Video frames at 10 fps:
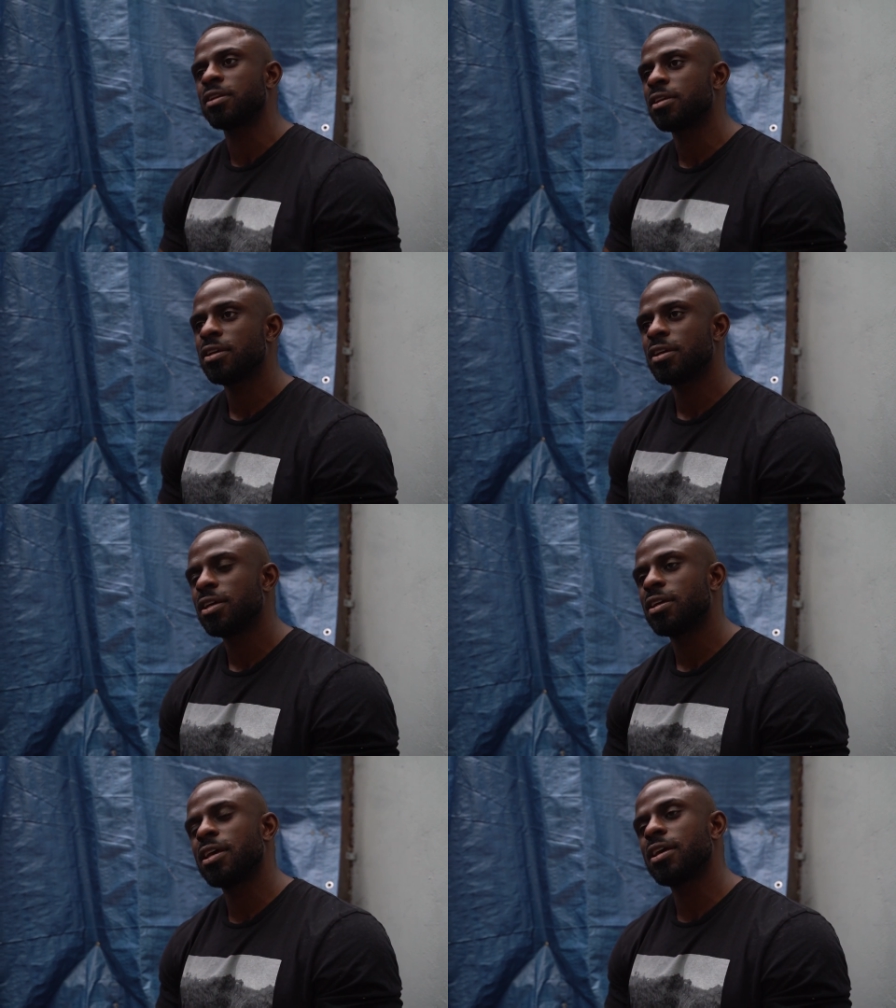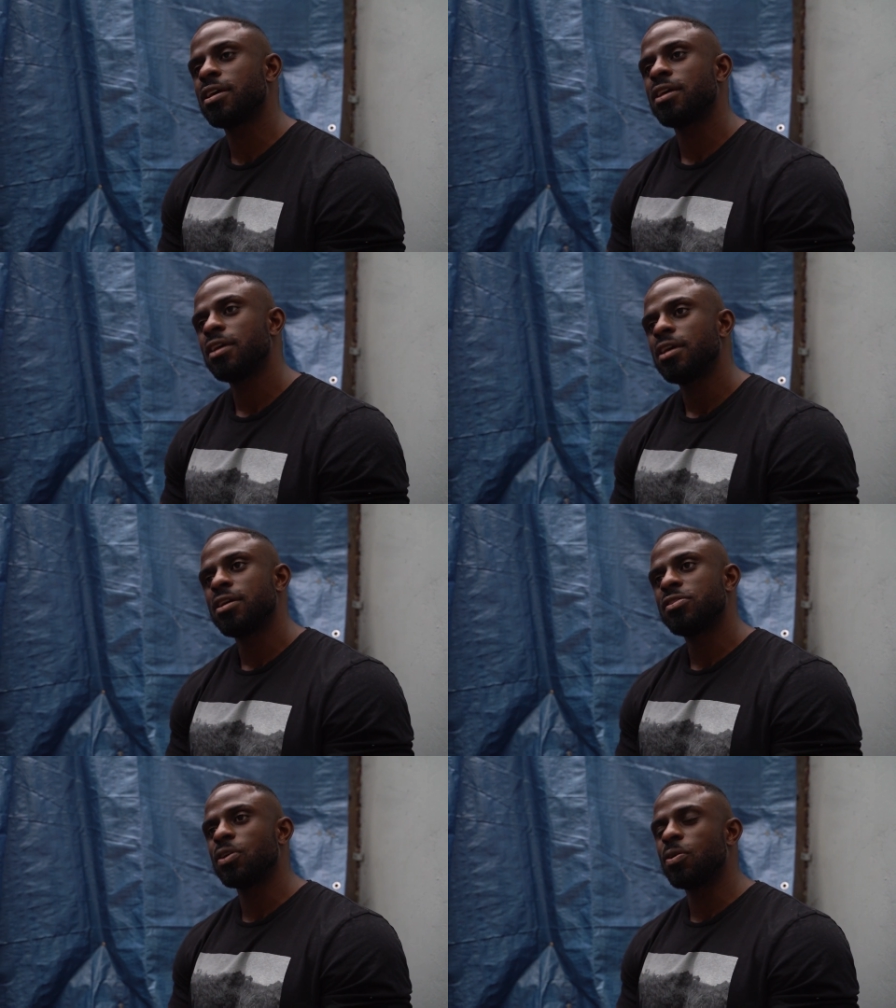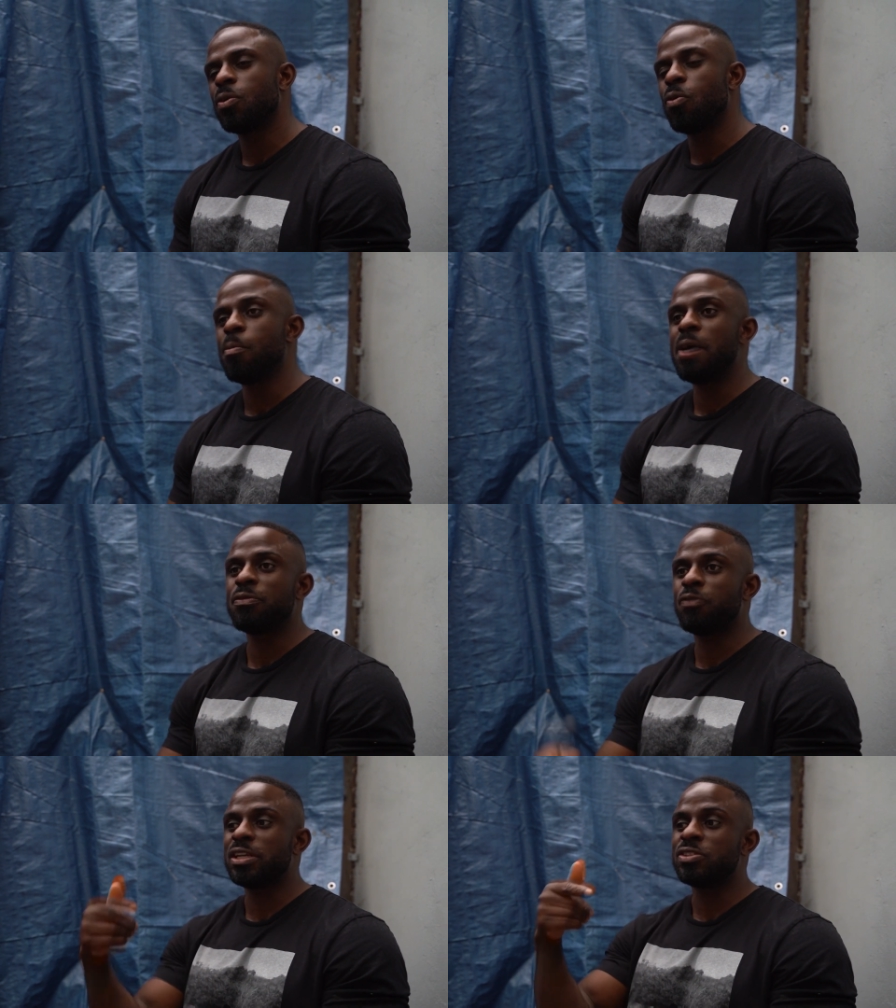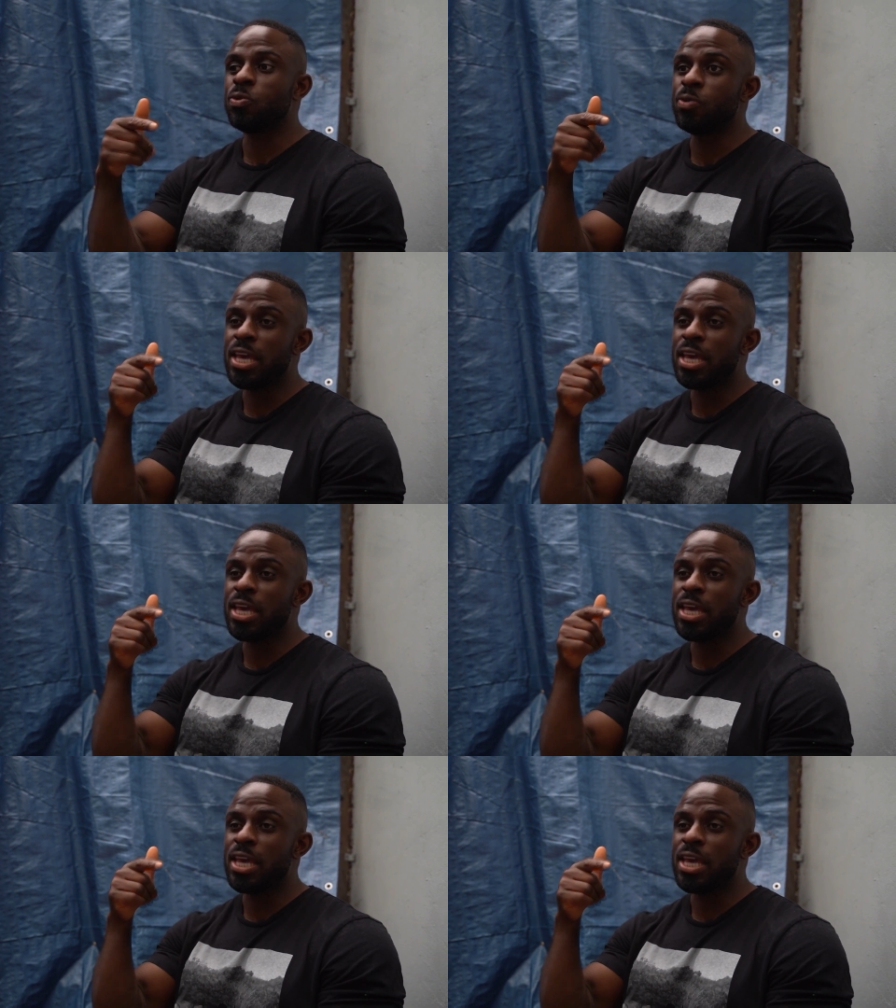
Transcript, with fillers: You're Jamaican, yeah. Makes sense. So all my friends who